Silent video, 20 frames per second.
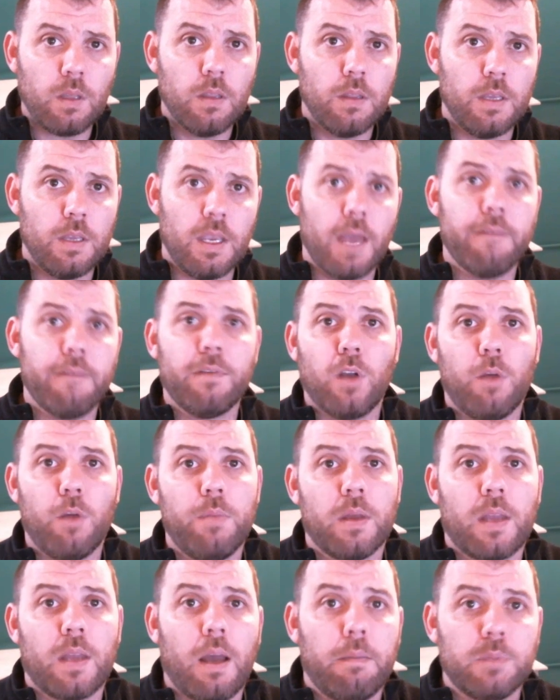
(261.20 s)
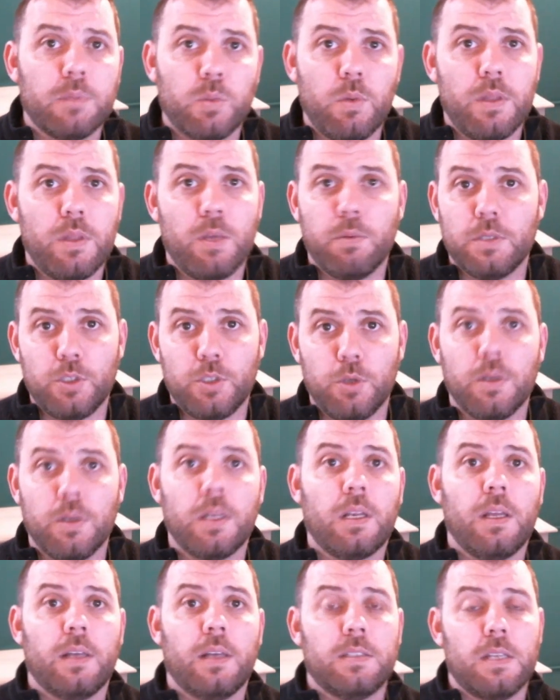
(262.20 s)
The envelope that comes with you is
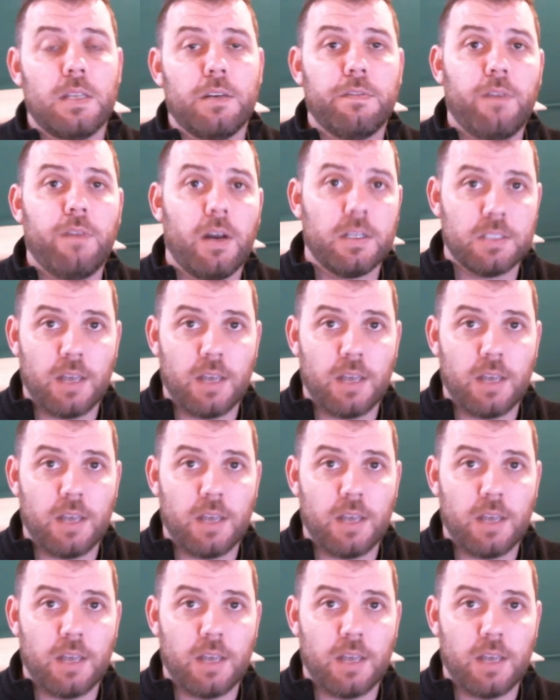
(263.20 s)
uniquely identified,